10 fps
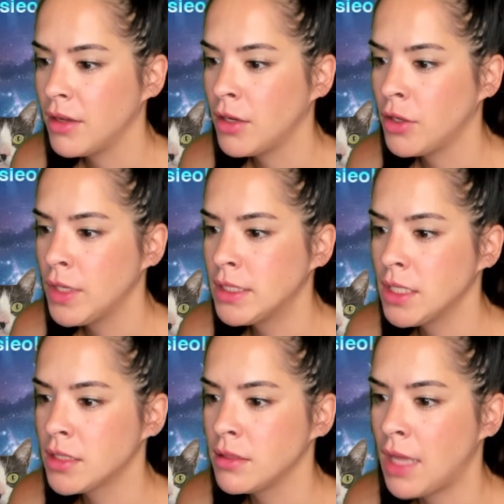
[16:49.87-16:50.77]
Oh, it
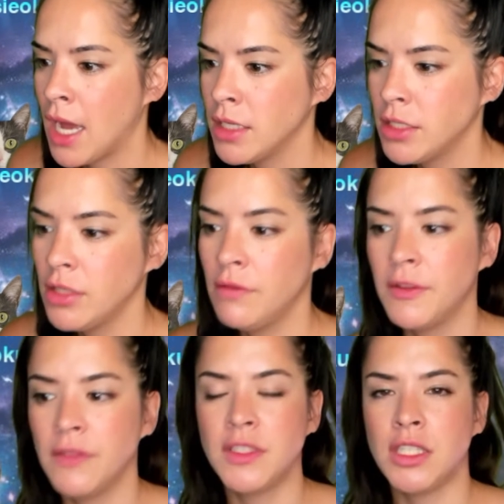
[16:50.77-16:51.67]
says latitude
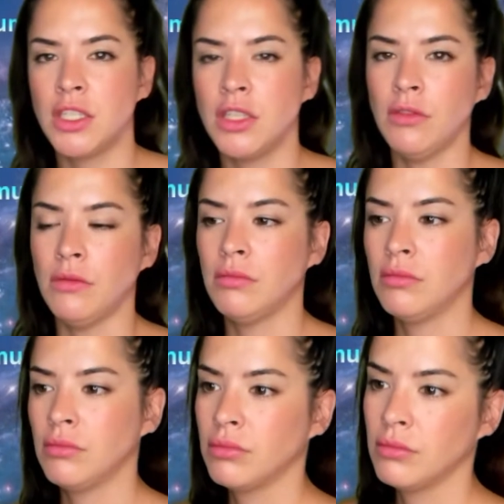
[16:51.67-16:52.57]
52.
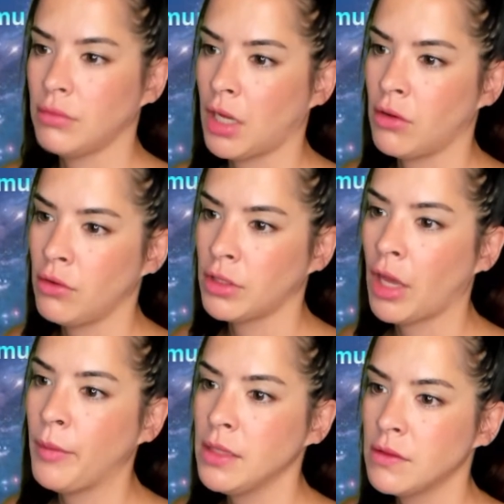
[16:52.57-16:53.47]
I don't know what
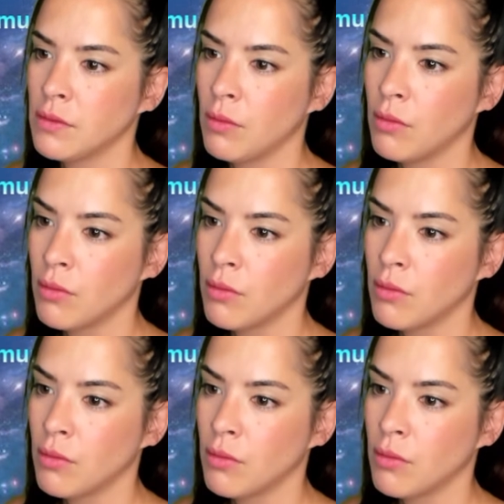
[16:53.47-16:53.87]
that means.